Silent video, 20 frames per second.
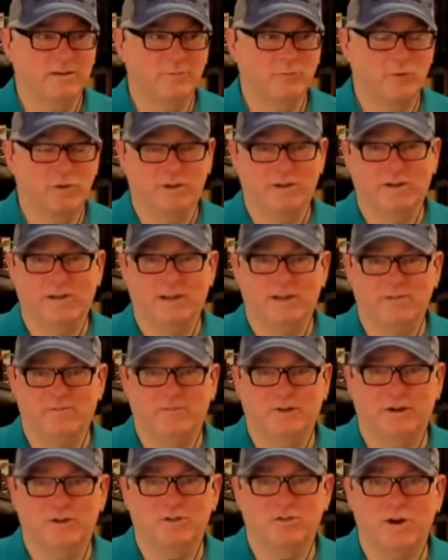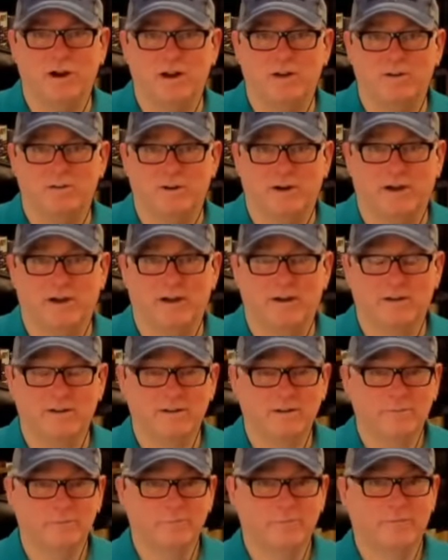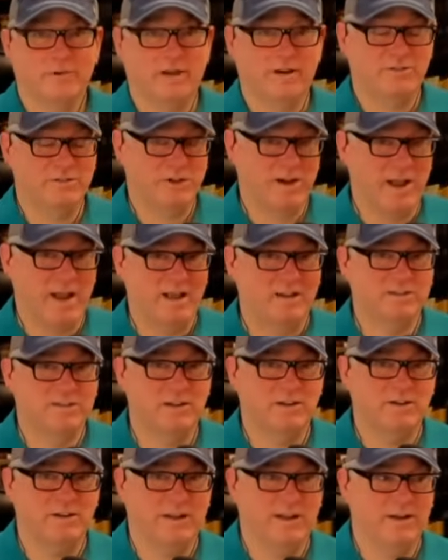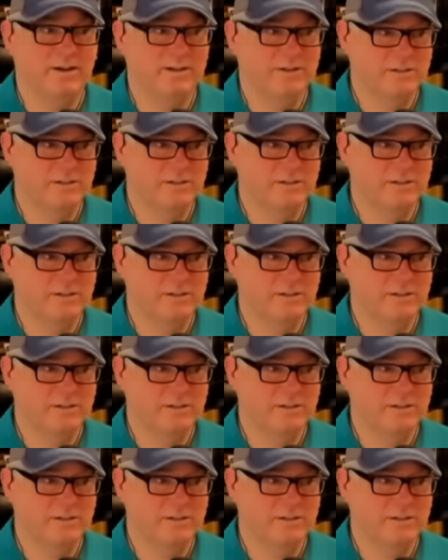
whether they get a fair trial or not? And if she has done that,